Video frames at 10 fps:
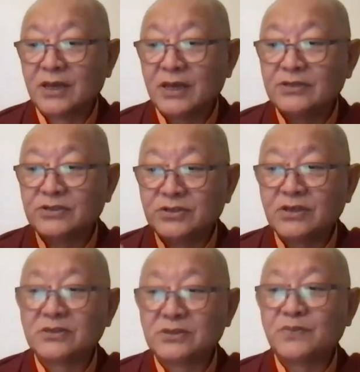It's
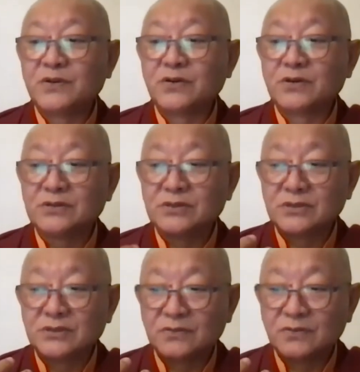just
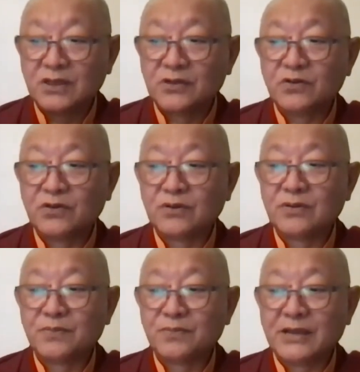because whether you
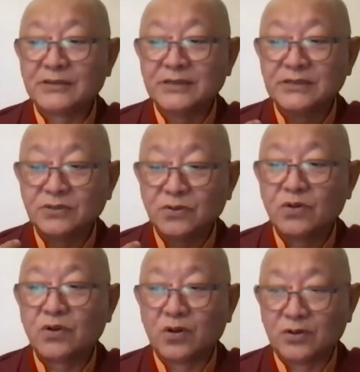practice
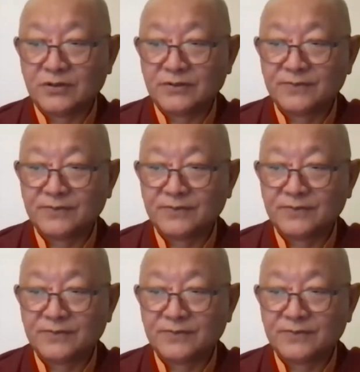or not.